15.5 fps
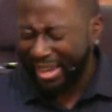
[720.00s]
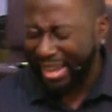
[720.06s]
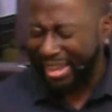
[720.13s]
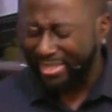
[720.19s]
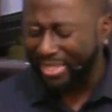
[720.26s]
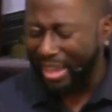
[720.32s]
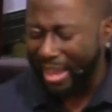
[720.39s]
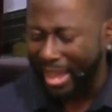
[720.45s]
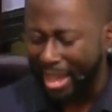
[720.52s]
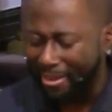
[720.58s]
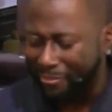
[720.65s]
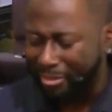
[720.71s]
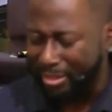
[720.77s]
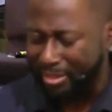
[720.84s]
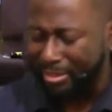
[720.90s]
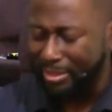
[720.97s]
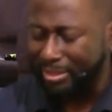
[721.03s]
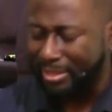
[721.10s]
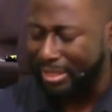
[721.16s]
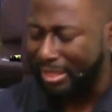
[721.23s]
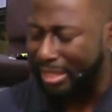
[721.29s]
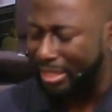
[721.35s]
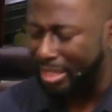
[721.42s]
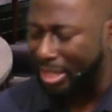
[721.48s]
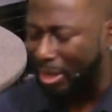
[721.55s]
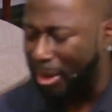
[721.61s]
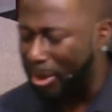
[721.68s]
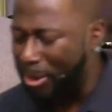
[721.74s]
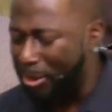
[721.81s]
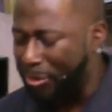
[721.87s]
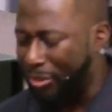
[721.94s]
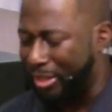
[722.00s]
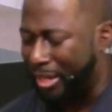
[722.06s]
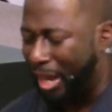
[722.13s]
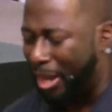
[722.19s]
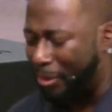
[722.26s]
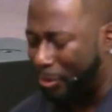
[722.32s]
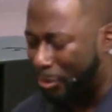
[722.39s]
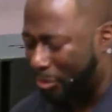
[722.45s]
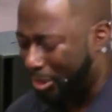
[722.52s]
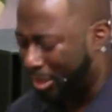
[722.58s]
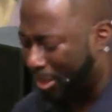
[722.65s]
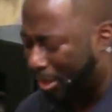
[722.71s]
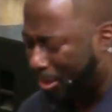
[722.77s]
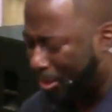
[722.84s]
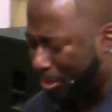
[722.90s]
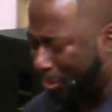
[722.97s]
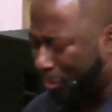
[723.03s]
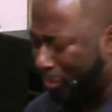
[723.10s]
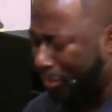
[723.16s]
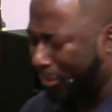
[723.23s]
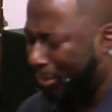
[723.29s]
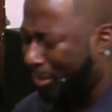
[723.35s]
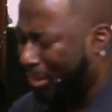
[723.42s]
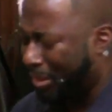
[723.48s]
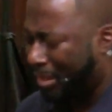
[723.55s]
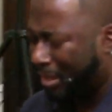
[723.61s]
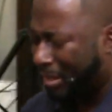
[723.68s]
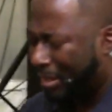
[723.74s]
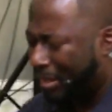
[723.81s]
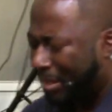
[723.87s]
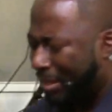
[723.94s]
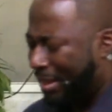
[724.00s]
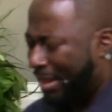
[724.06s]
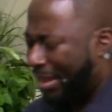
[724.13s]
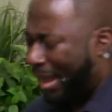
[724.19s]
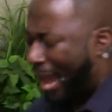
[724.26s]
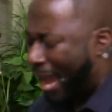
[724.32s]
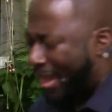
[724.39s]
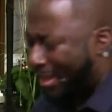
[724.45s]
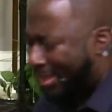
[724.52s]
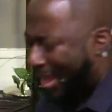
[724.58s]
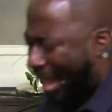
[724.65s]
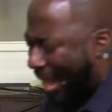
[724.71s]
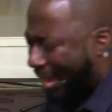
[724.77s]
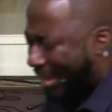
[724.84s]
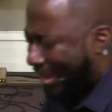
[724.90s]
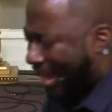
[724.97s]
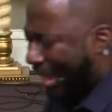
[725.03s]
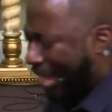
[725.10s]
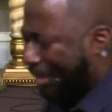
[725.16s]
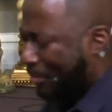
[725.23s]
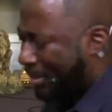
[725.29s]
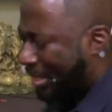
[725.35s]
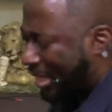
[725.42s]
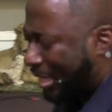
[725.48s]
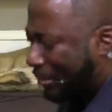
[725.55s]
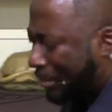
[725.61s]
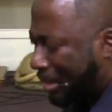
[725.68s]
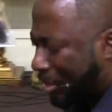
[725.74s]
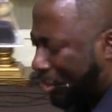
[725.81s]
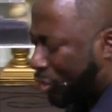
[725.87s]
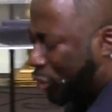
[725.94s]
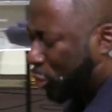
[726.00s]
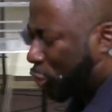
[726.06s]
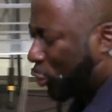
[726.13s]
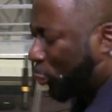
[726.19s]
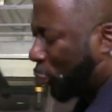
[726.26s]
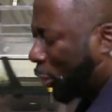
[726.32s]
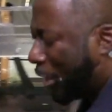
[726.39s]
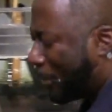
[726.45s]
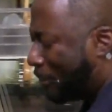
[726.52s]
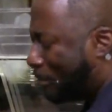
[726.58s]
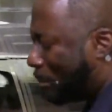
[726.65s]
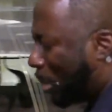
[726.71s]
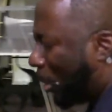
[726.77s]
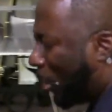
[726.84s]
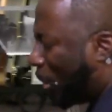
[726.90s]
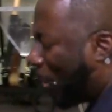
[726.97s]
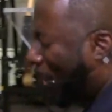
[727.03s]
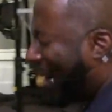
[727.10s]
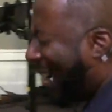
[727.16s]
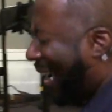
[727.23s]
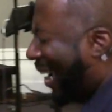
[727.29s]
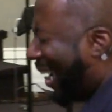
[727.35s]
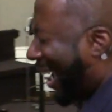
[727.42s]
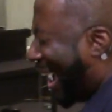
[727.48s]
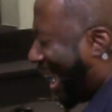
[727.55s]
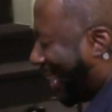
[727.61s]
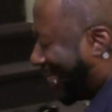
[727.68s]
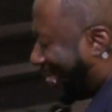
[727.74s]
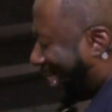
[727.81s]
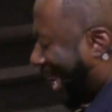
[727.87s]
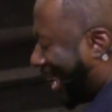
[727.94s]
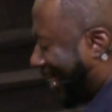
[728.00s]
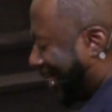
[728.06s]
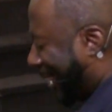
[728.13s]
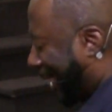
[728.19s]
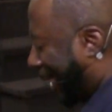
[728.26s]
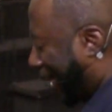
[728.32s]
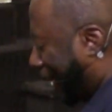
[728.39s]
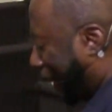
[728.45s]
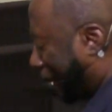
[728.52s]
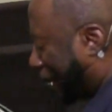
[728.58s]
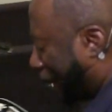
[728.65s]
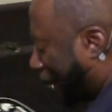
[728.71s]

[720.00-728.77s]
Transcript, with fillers: in the heavens and in the earth and under the earth. At that name, demons tremble at that name.